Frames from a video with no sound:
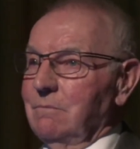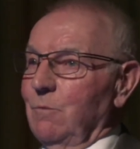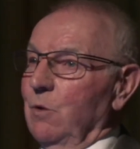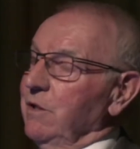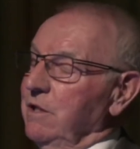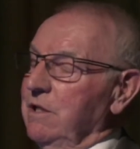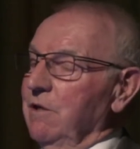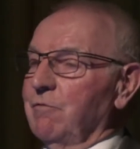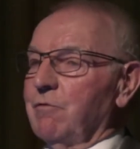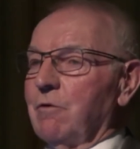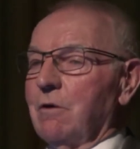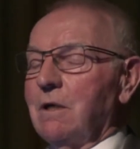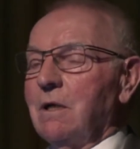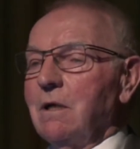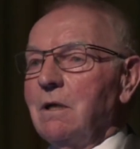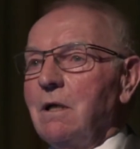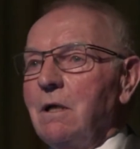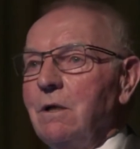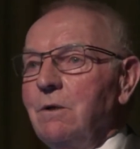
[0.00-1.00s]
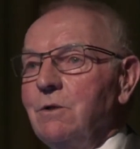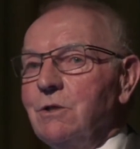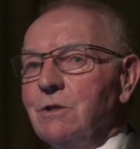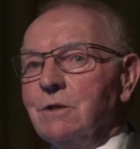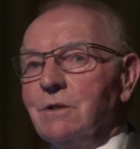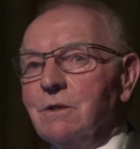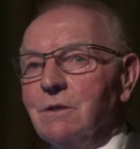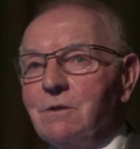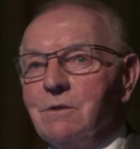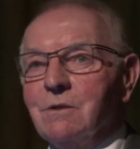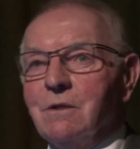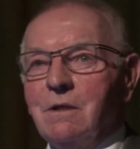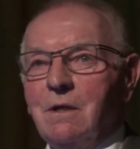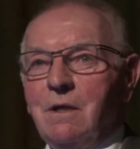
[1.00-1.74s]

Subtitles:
with different conclusions.